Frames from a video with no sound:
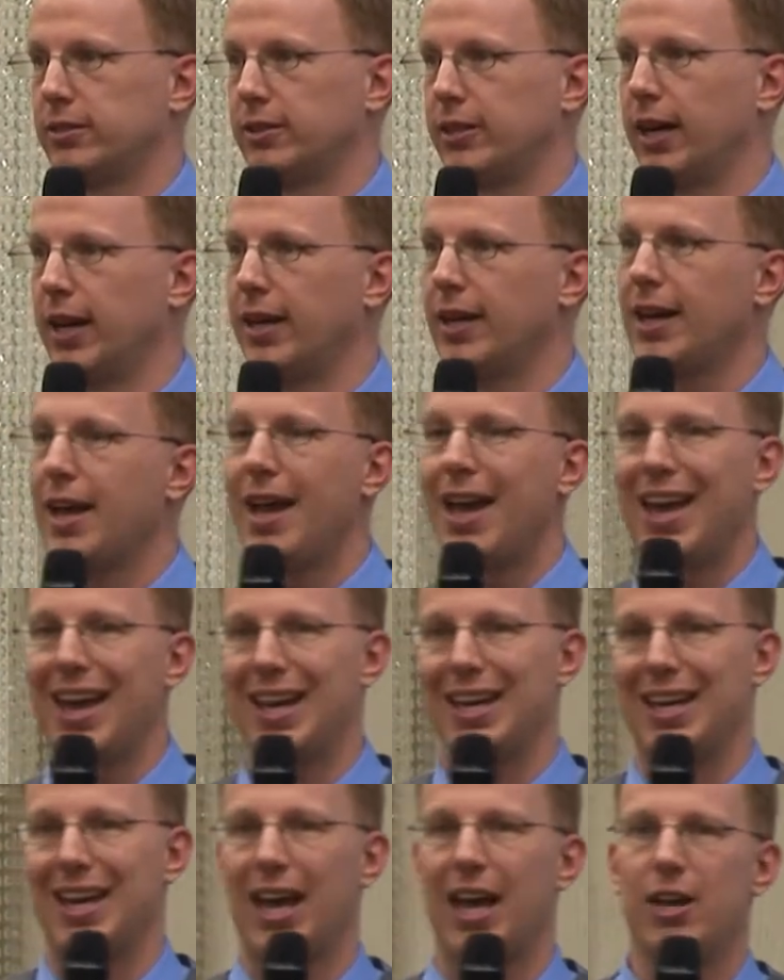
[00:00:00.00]
Okay?
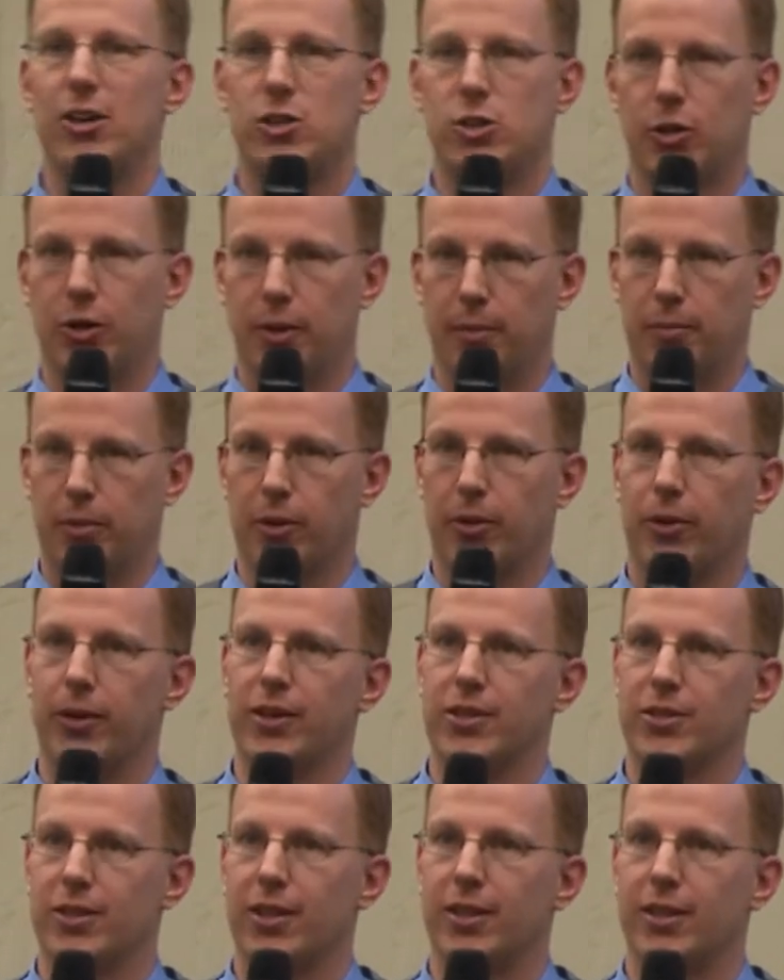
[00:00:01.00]
Engage your
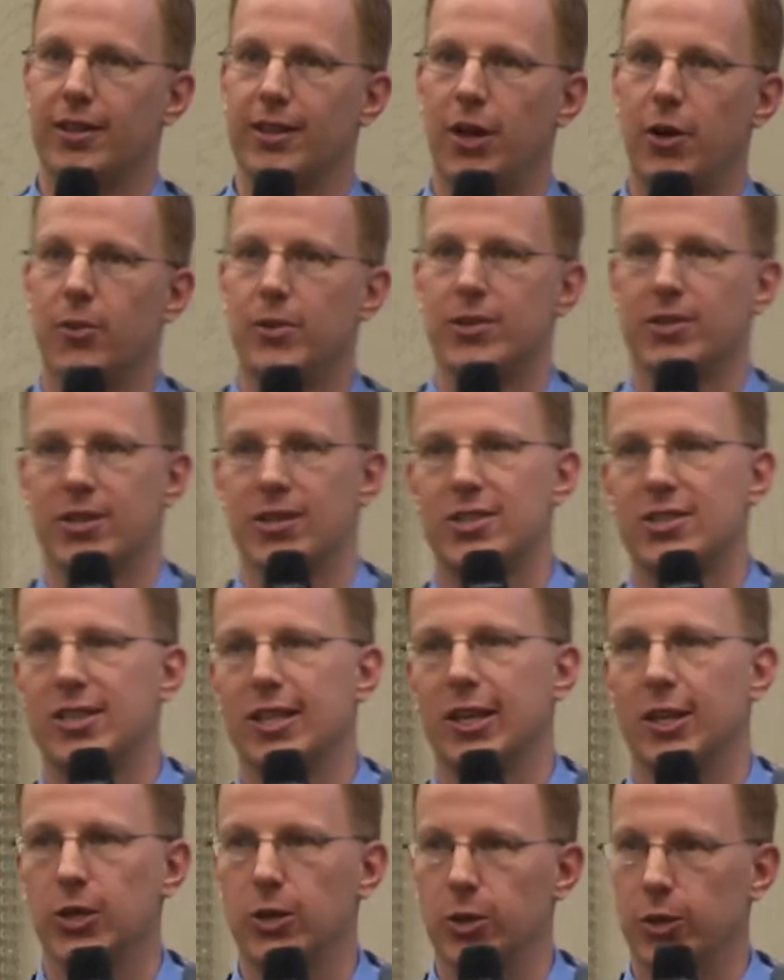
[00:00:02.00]
employees. They're
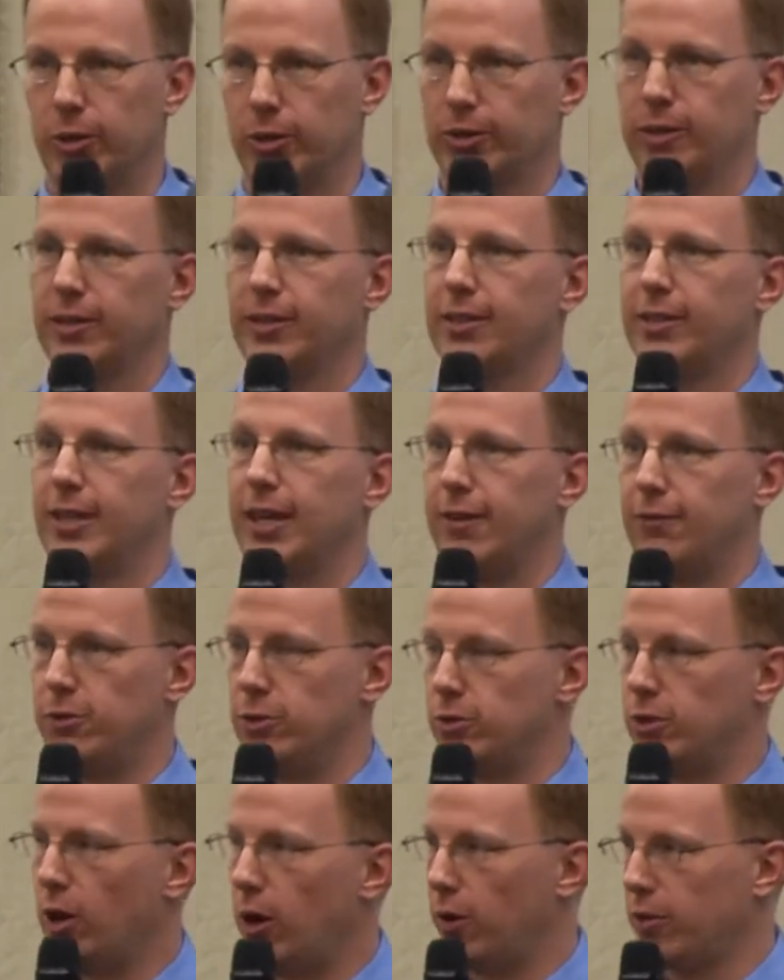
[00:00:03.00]
resisting you if
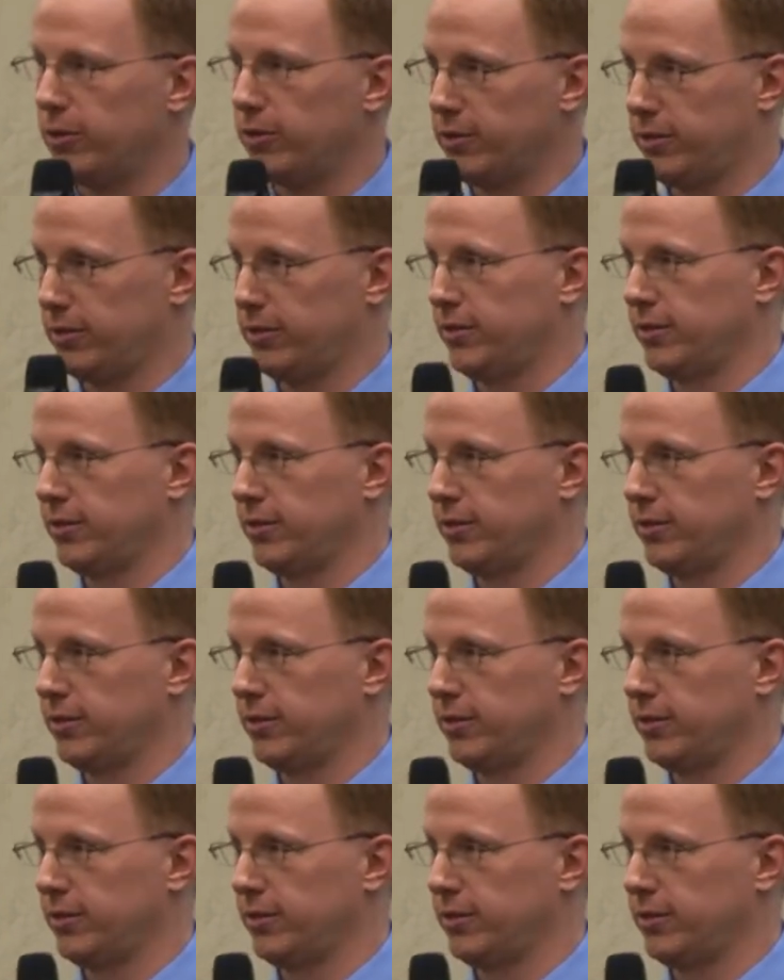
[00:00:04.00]
you don't.